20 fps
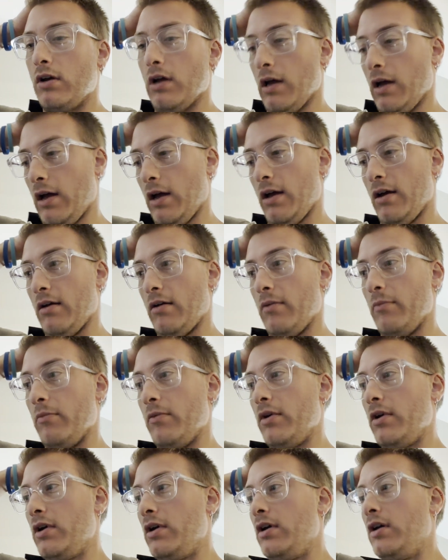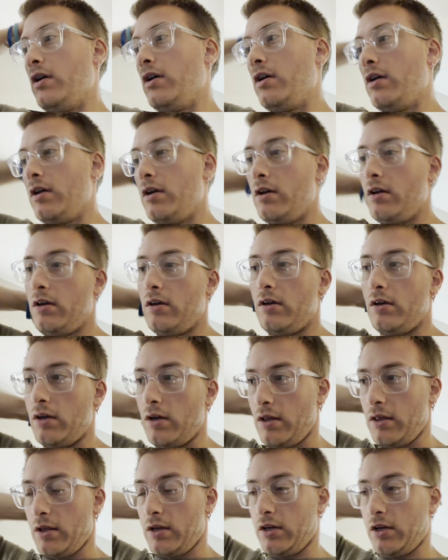
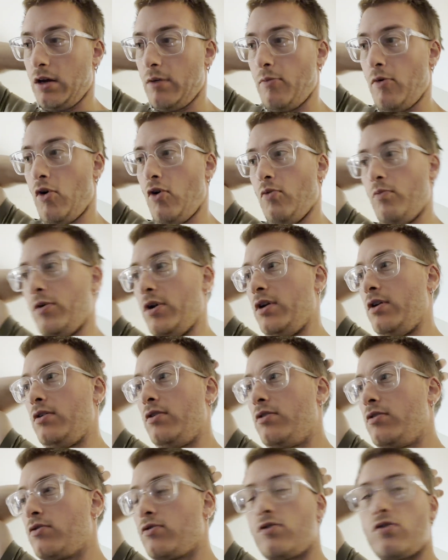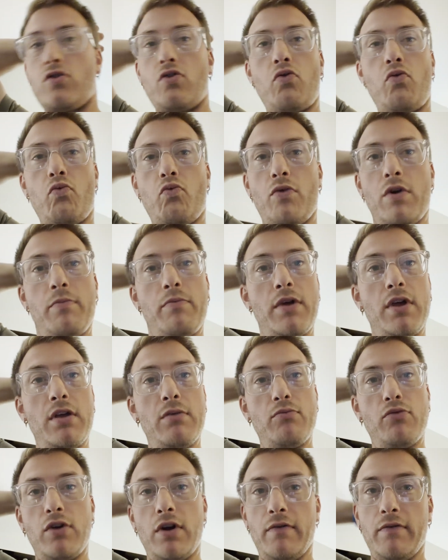and then come home and rip it
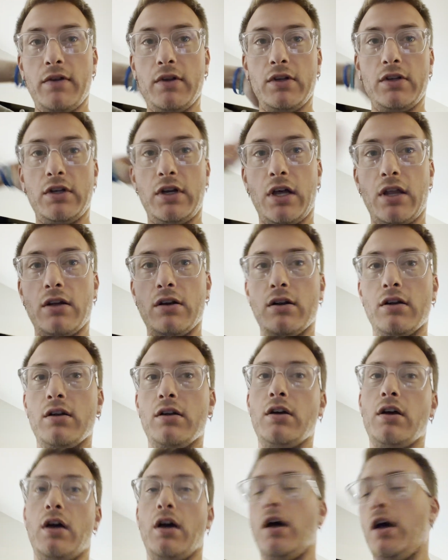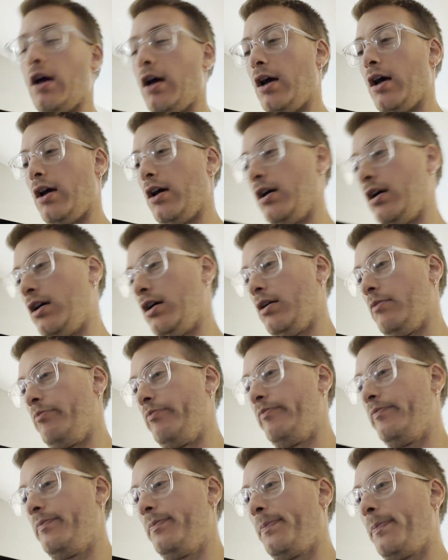and put everything together.
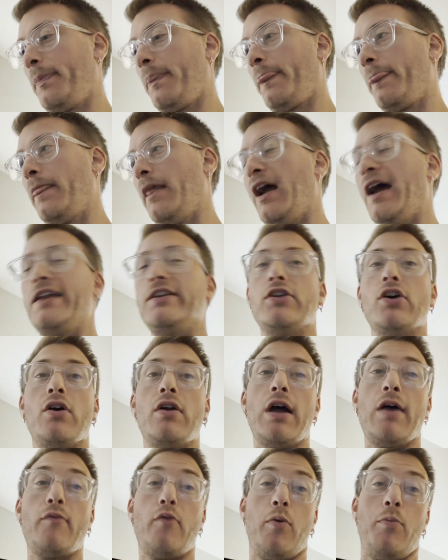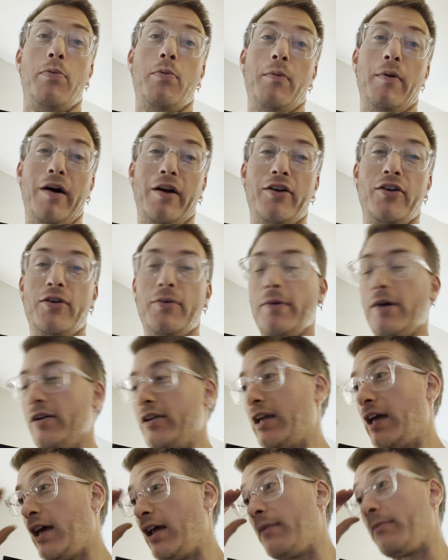I don't have a monitor mount
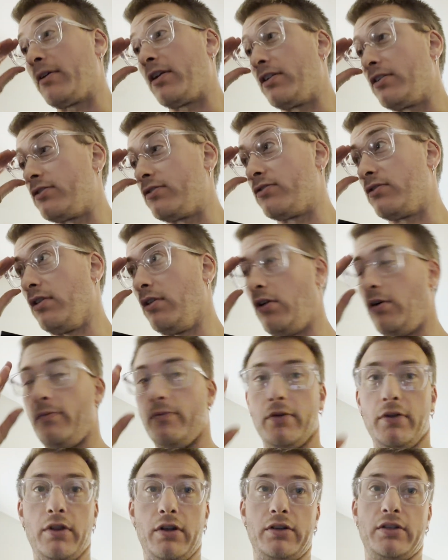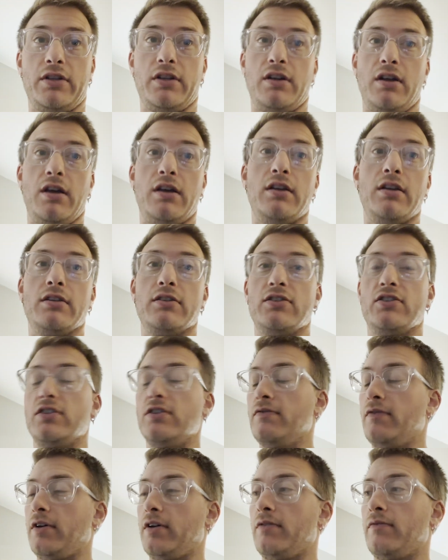yet. I'm gonna hopefully look tonight and see
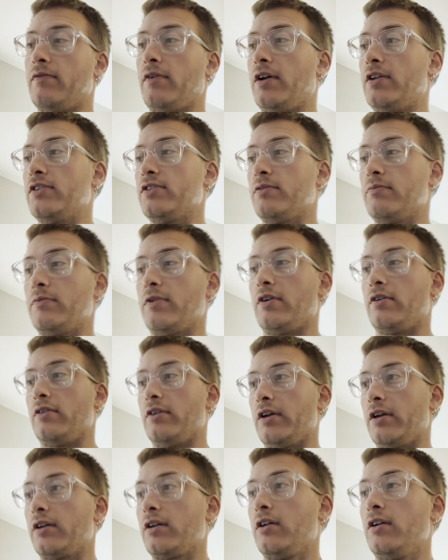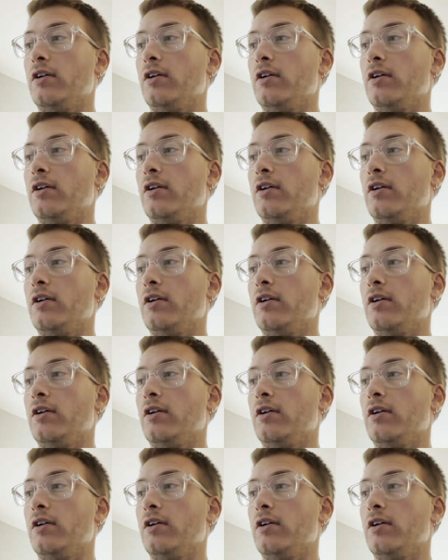if I can find some that are like